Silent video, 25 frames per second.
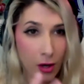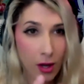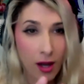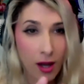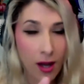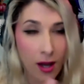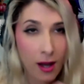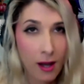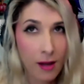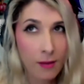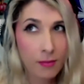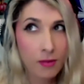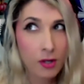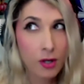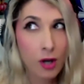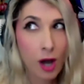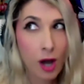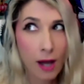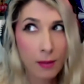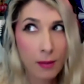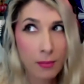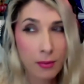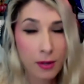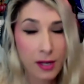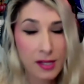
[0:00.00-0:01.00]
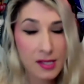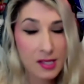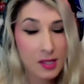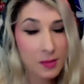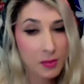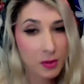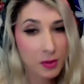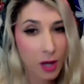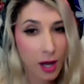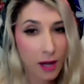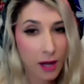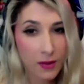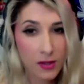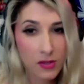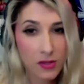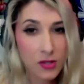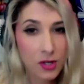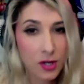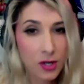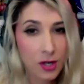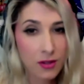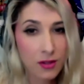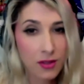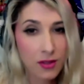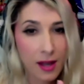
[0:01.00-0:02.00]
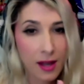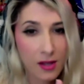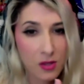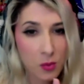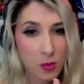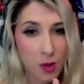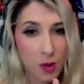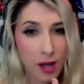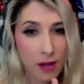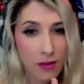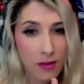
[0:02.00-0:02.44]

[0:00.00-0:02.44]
God principle on this earth as well.